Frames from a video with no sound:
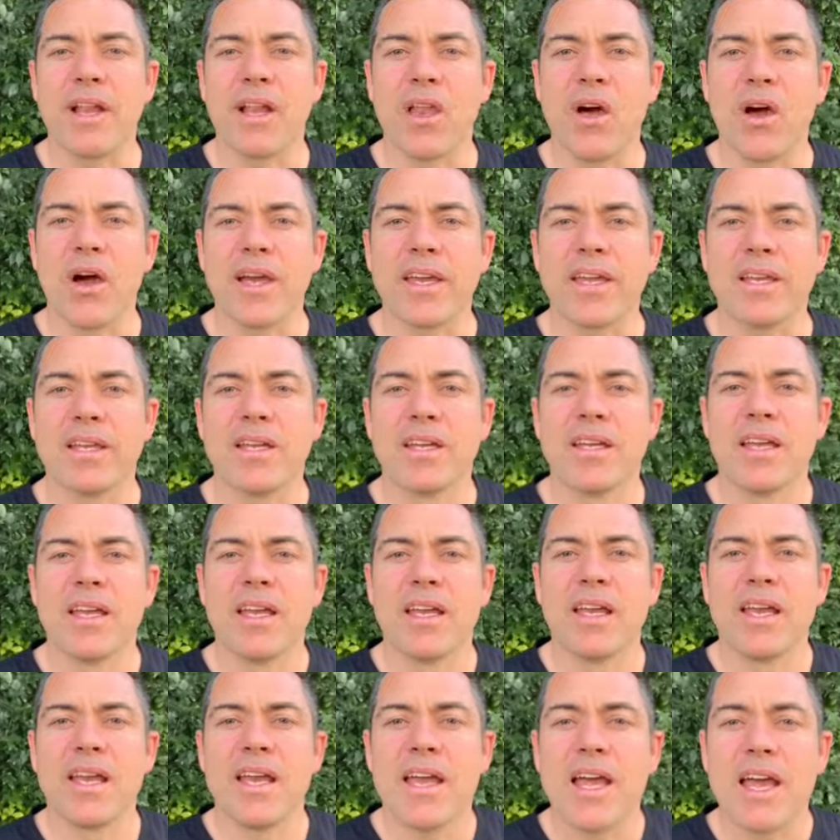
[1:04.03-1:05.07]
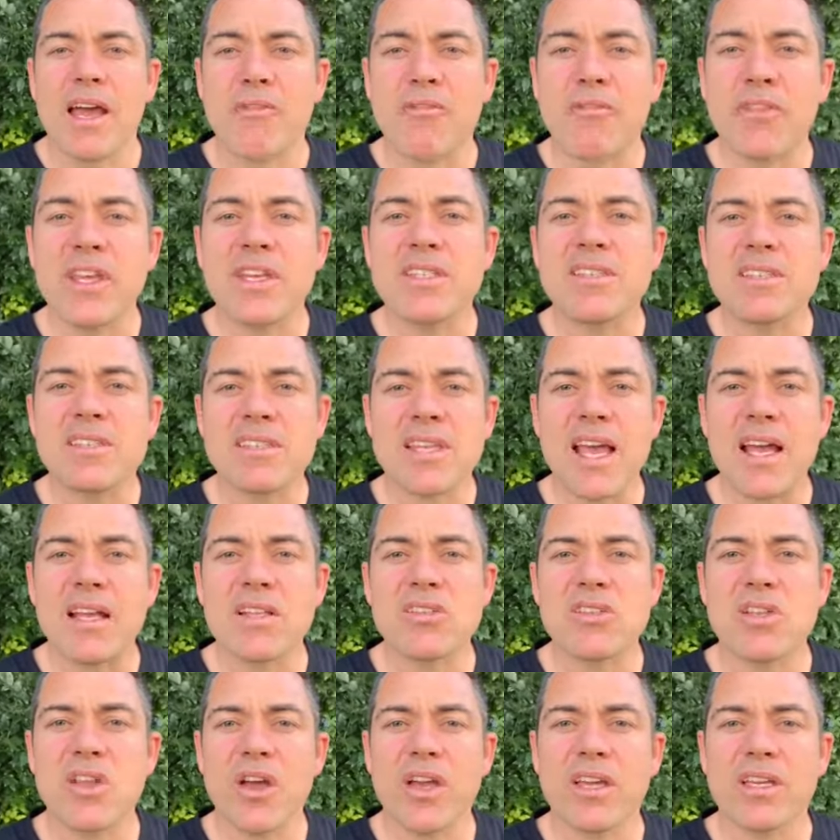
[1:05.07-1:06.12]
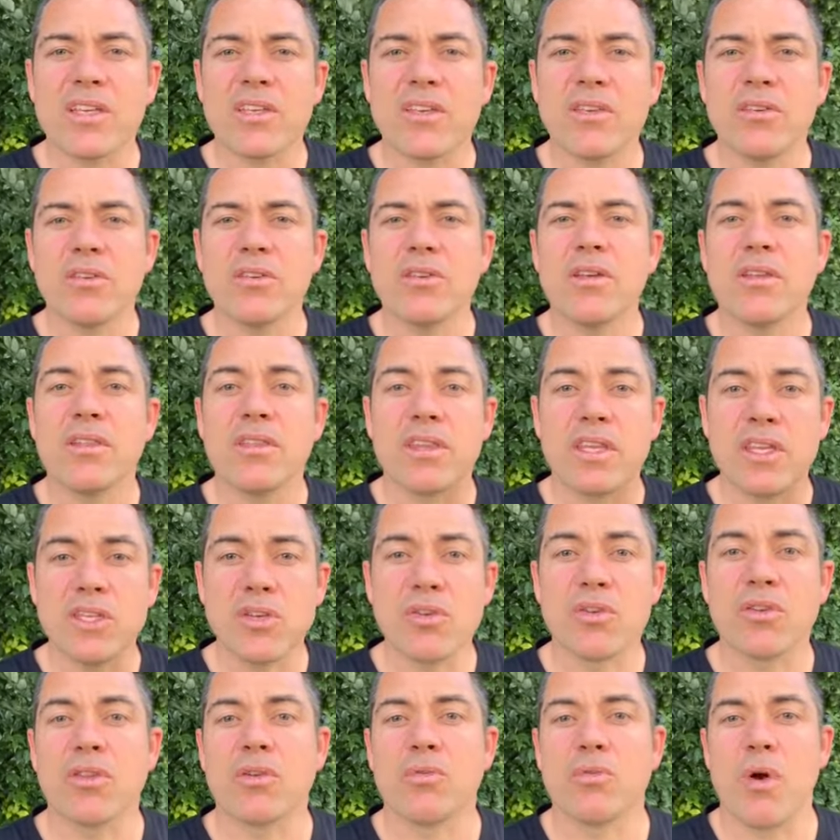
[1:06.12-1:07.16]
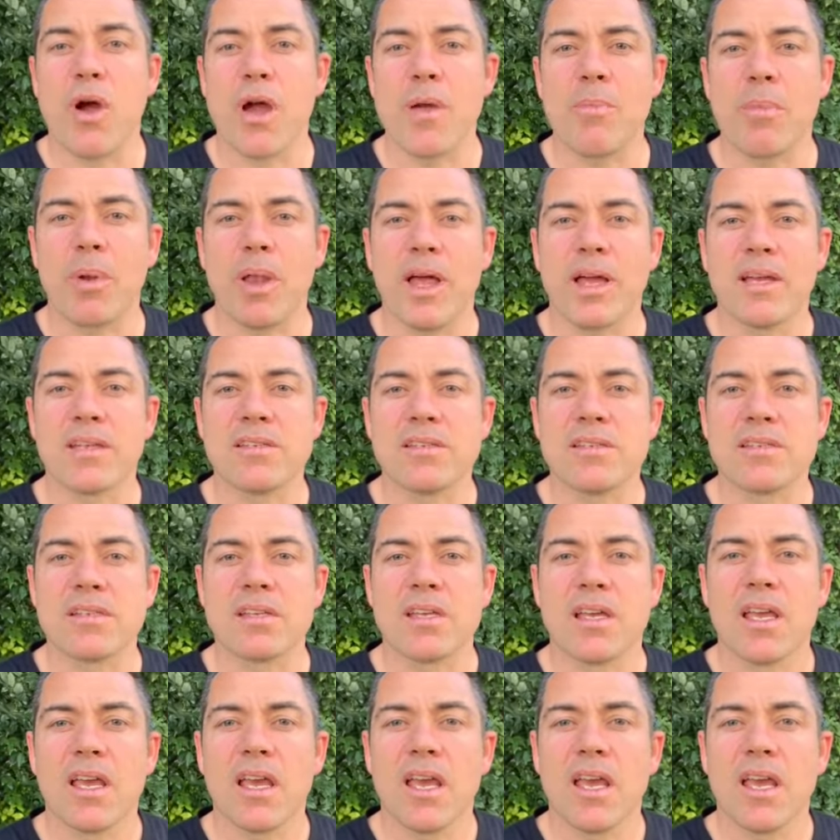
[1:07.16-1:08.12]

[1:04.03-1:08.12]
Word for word: the like. If this sounds like you, then you're in the right place.